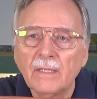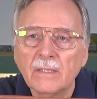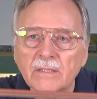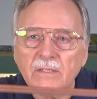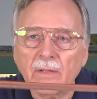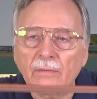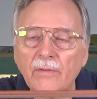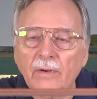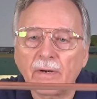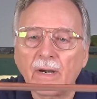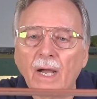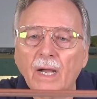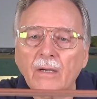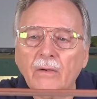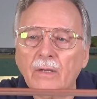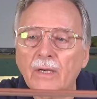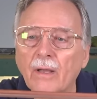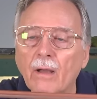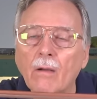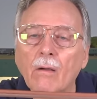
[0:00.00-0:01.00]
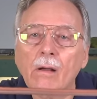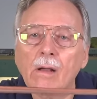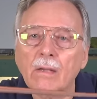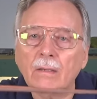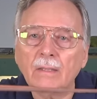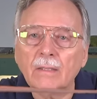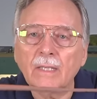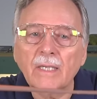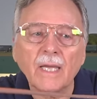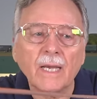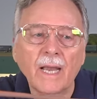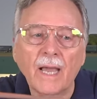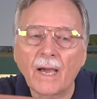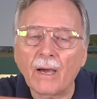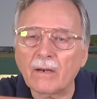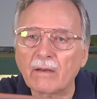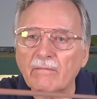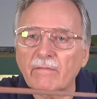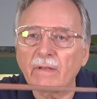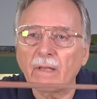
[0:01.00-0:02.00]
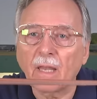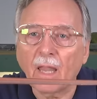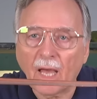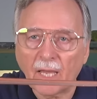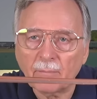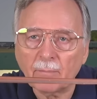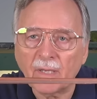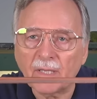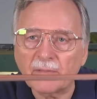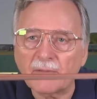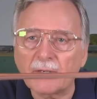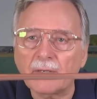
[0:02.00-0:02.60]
So they're not going to get out of alignment,